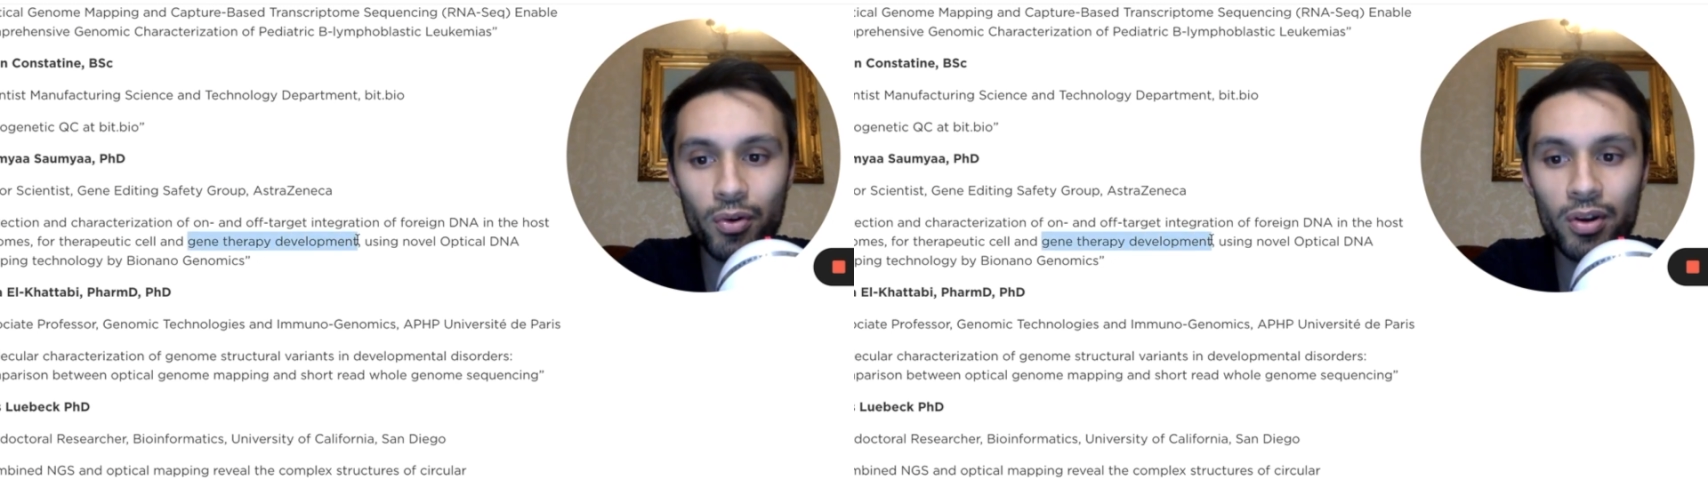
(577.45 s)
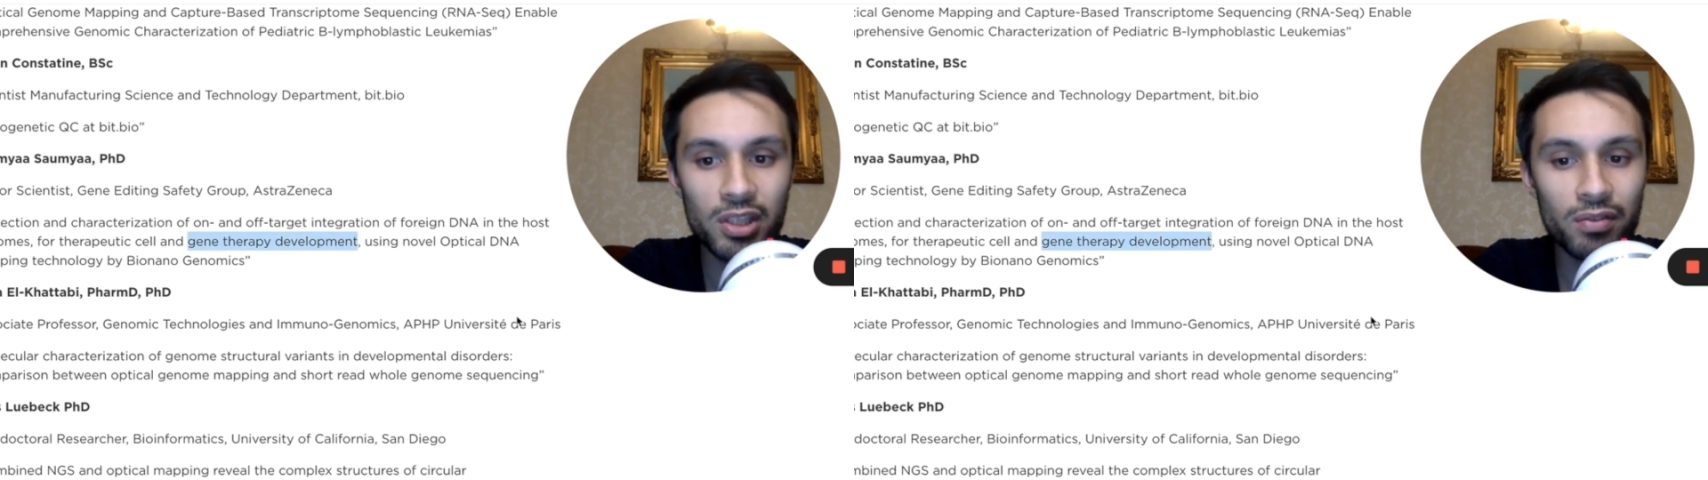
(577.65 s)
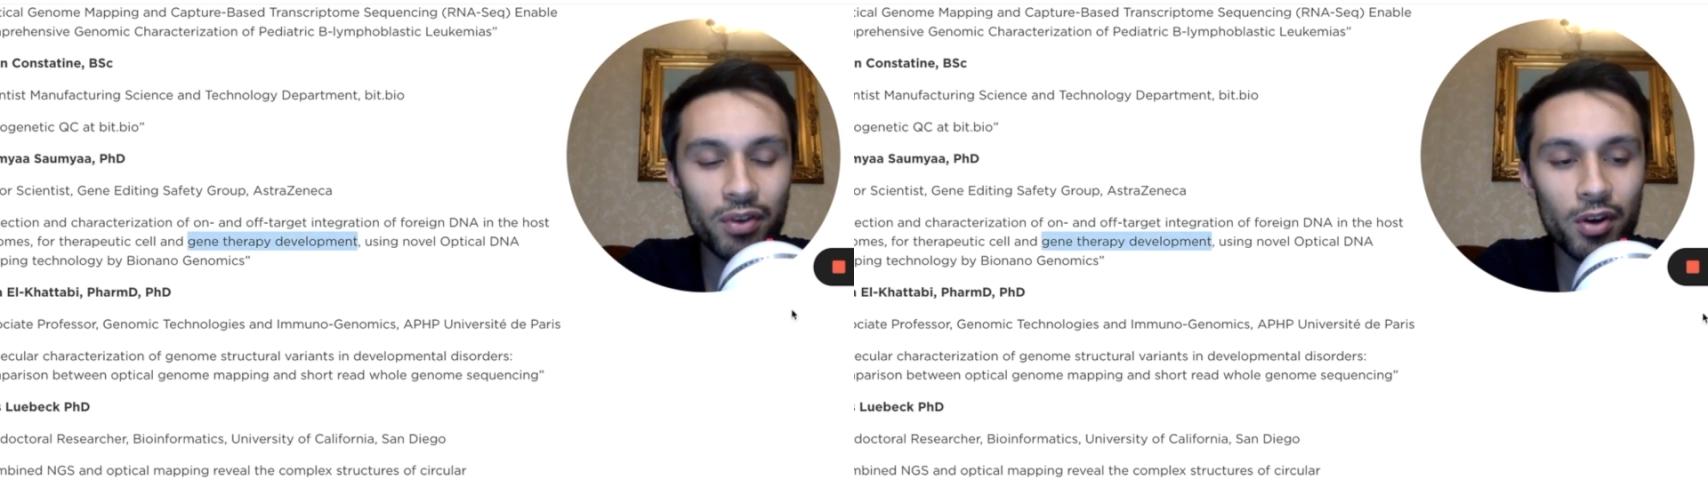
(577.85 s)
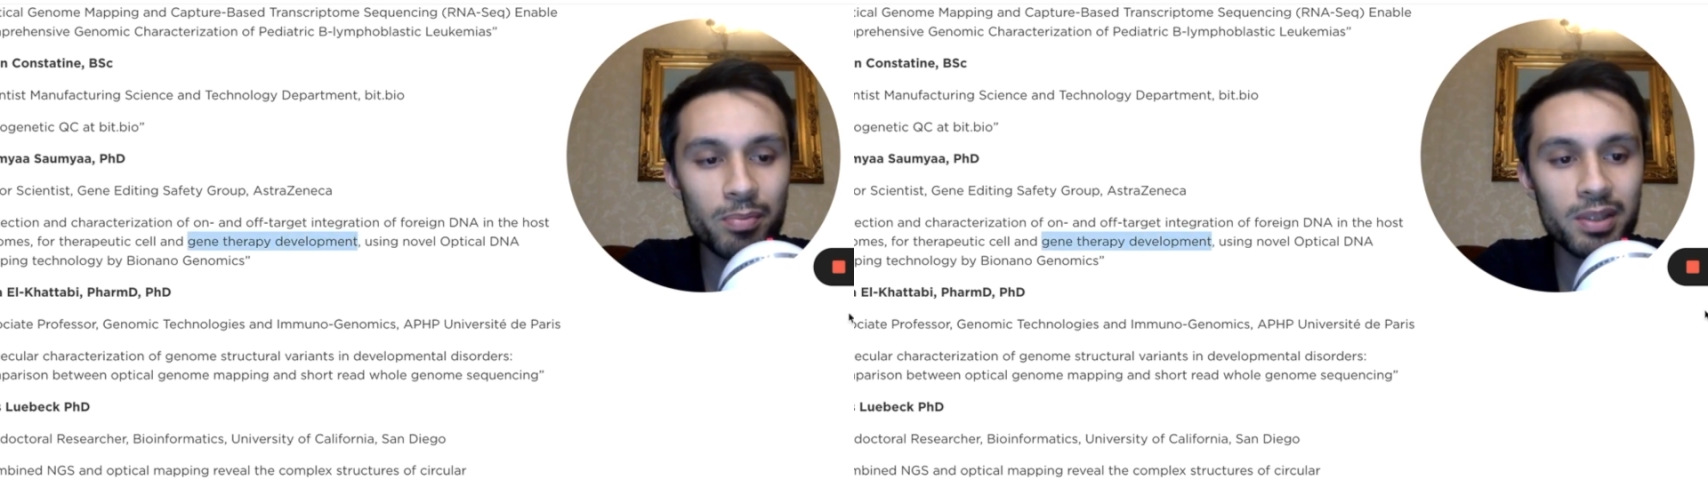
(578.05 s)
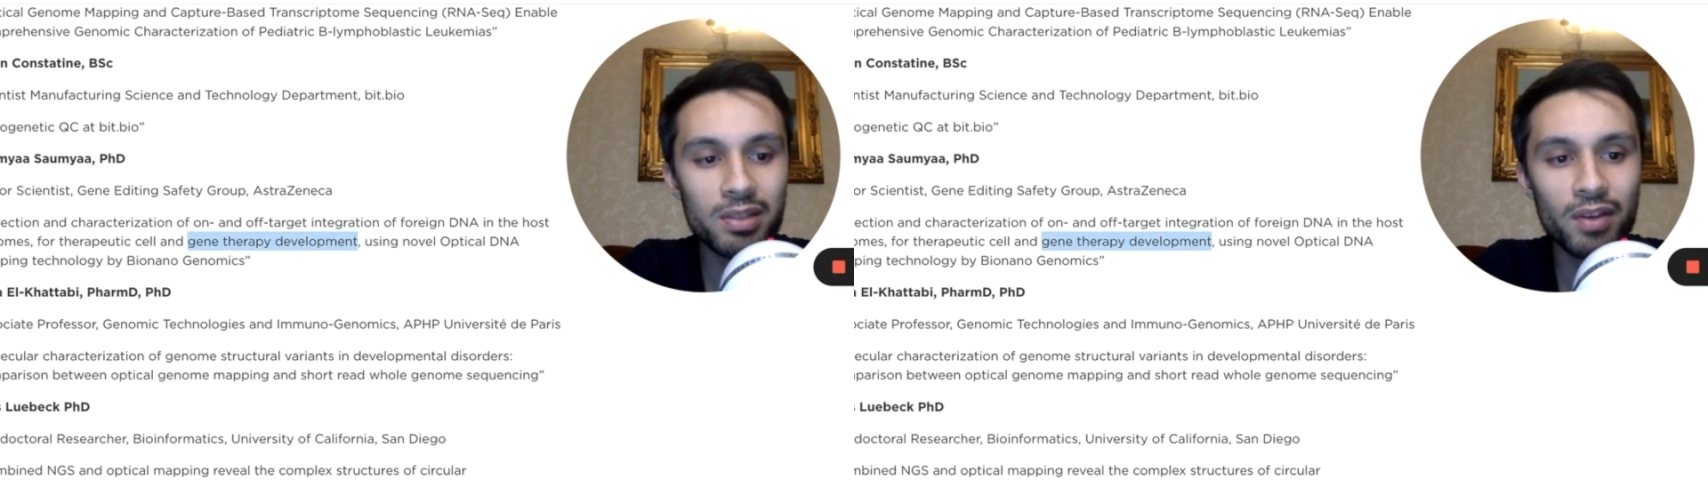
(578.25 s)
gene
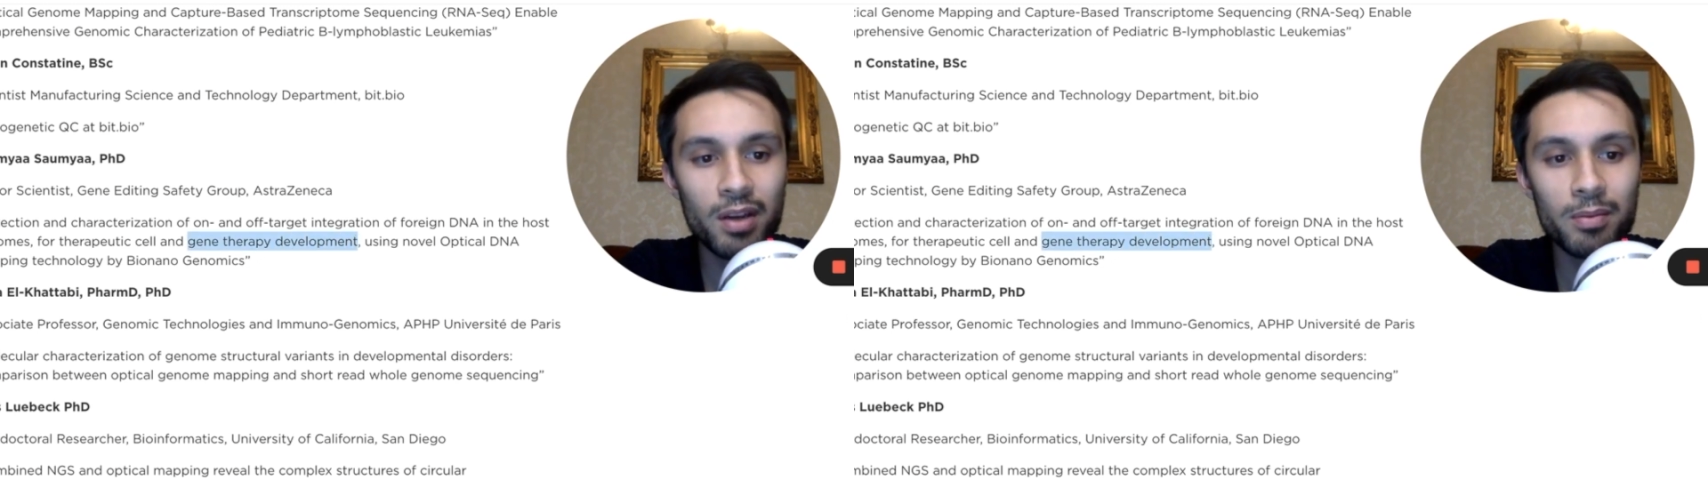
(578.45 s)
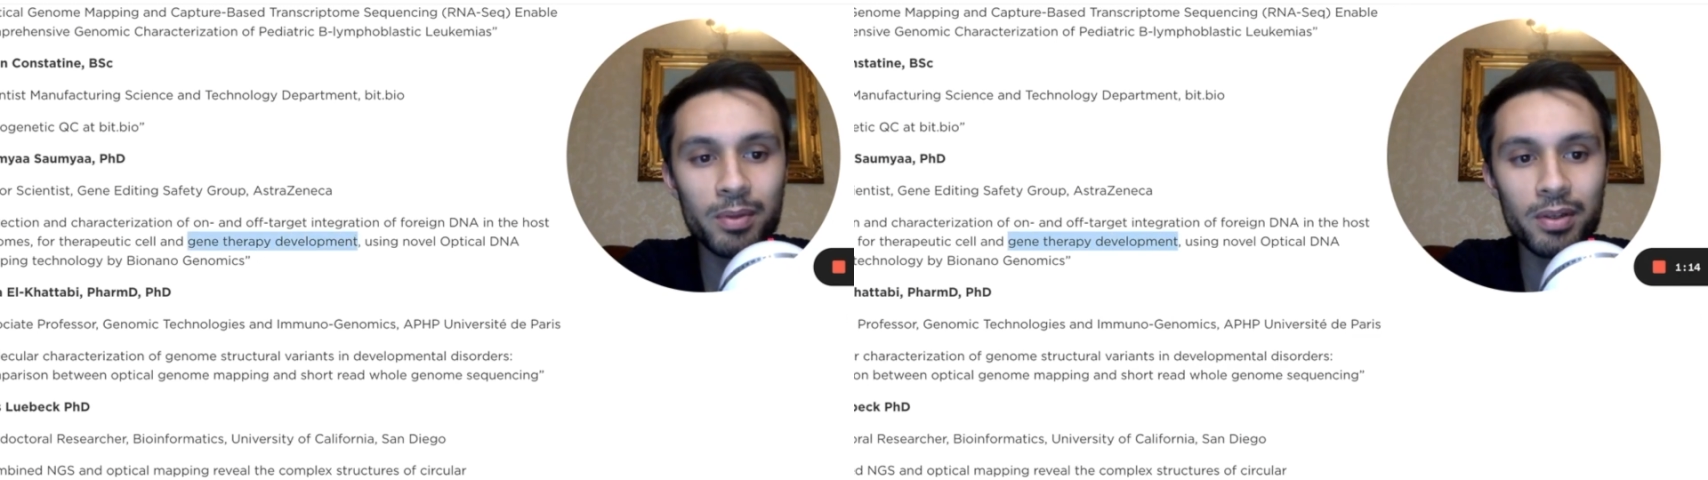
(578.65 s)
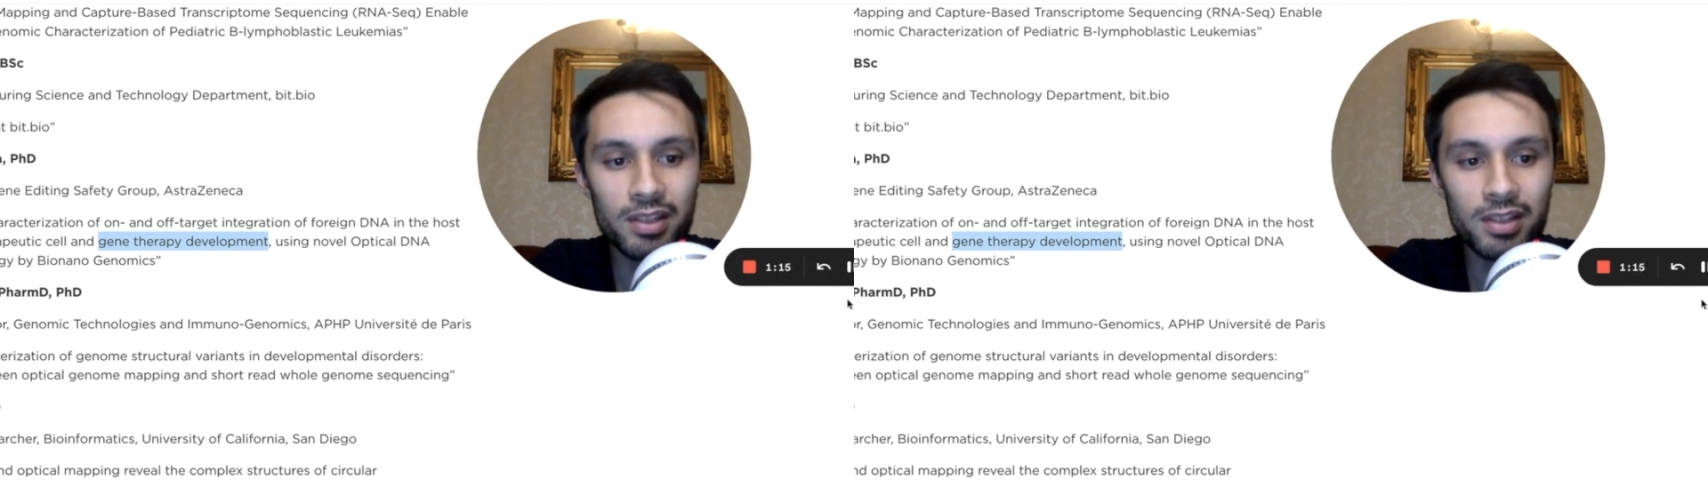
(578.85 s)
therapy development.